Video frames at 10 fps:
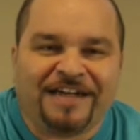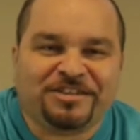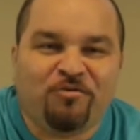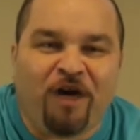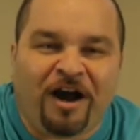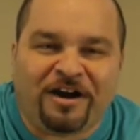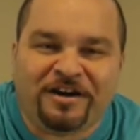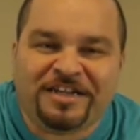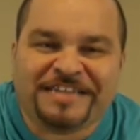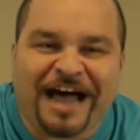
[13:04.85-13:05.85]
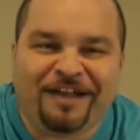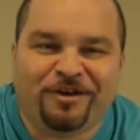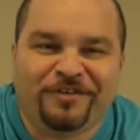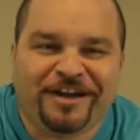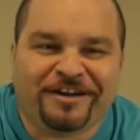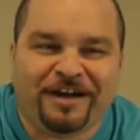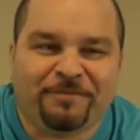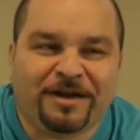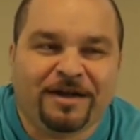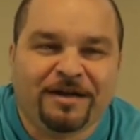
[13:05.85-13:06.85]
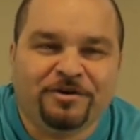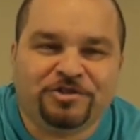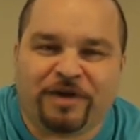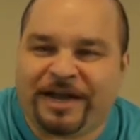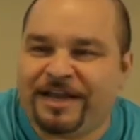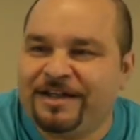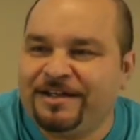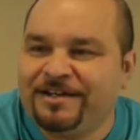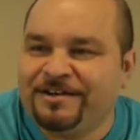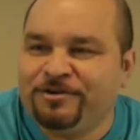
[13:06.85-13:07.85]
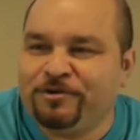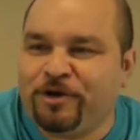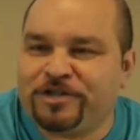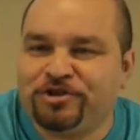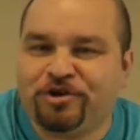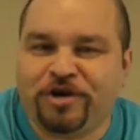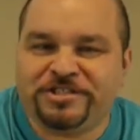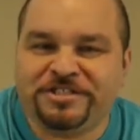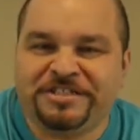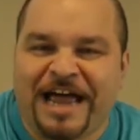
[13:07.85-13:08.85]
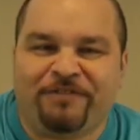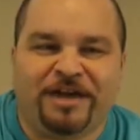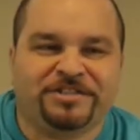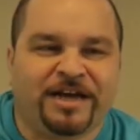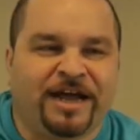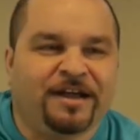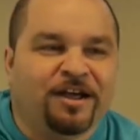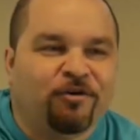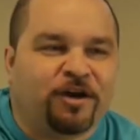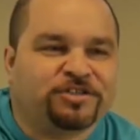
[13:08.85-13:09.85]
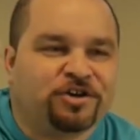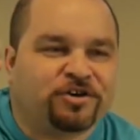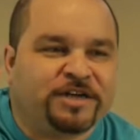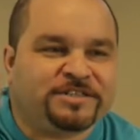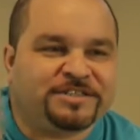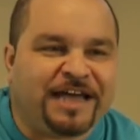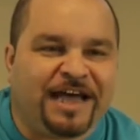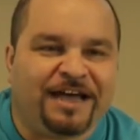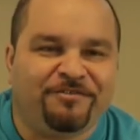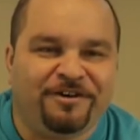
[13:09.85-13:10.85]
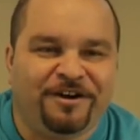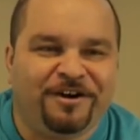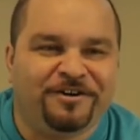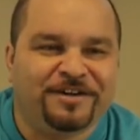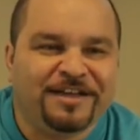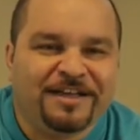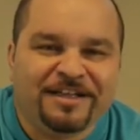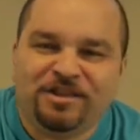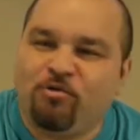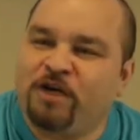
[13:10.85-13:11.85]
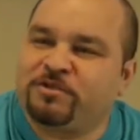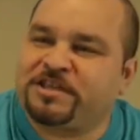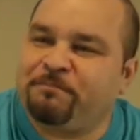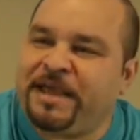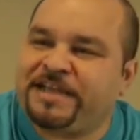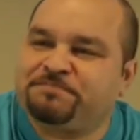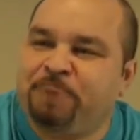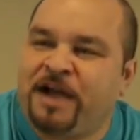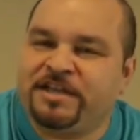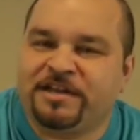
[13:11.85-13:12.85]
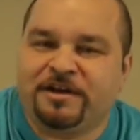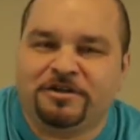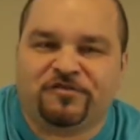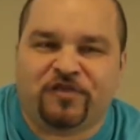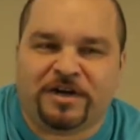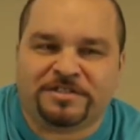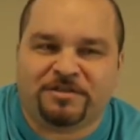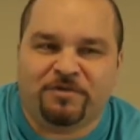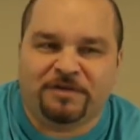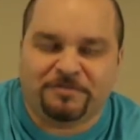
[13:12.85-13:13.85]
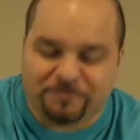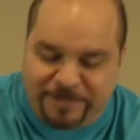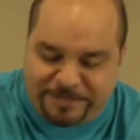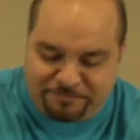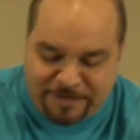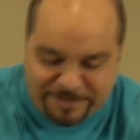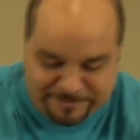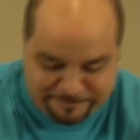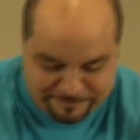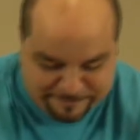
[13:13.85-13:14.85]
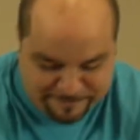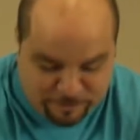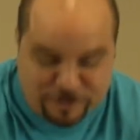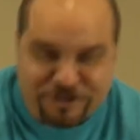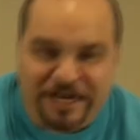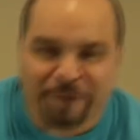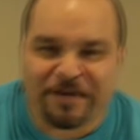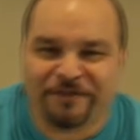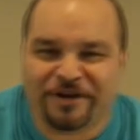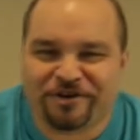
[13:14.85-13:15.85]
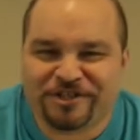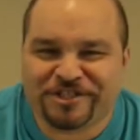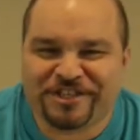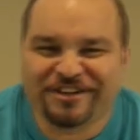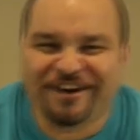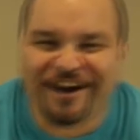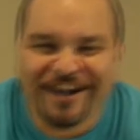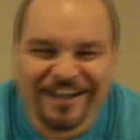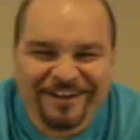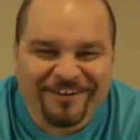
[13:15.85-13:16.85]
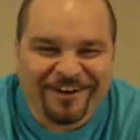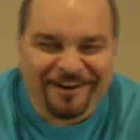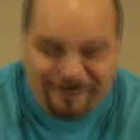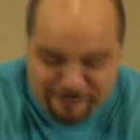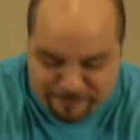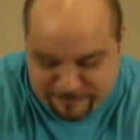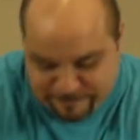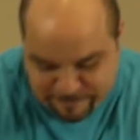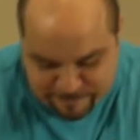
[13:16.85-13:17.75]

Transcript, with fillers: got some water and a towel over here. Y'all be- Who's ready? Who, where the true Christians at? Raise your hand. Where the true Christians at? Woo! The one with the biggest bunion goes first. The one with the biggest bunion. We'll see how big of a Christian you are. Woo!